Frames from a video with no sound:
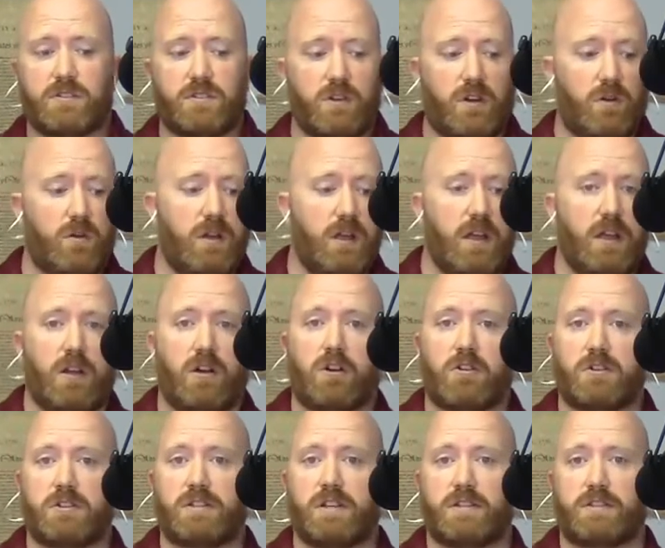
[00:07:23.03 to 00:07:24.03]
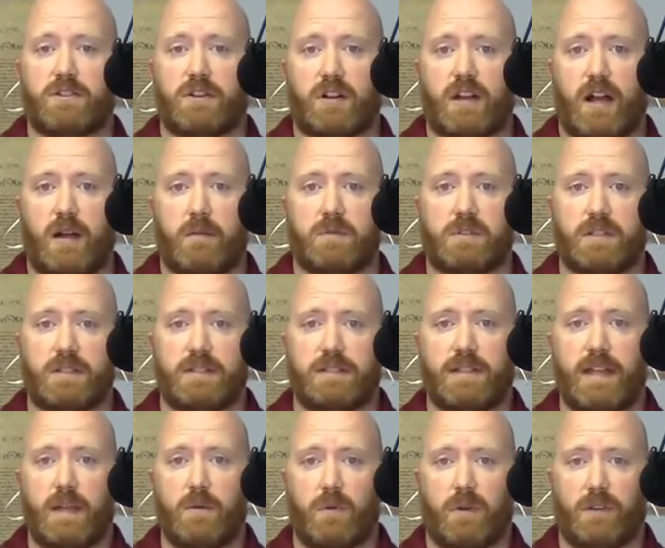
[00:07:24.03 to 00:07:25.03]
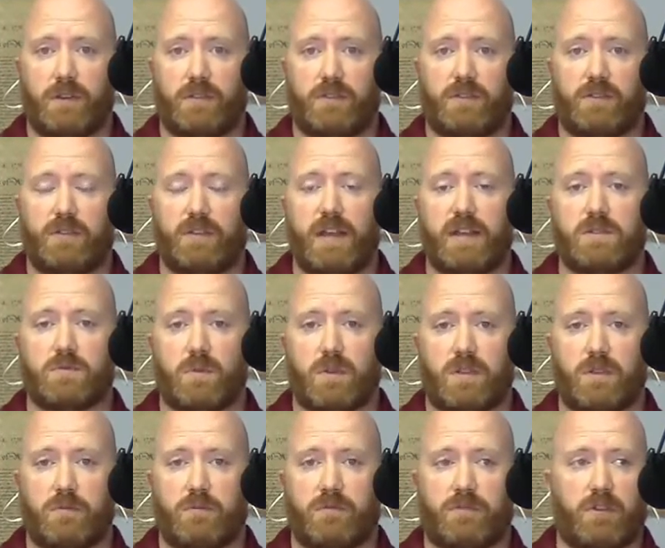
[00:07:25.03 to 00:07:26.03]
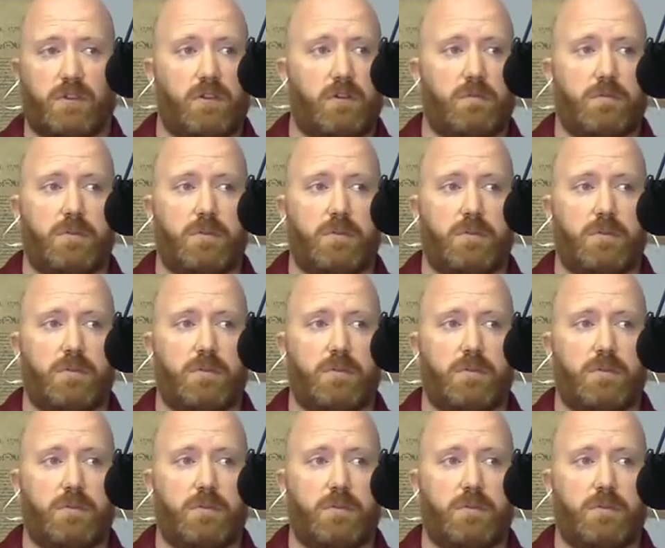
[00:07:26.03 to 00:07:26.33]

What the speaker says: so her sister comes and stays with them for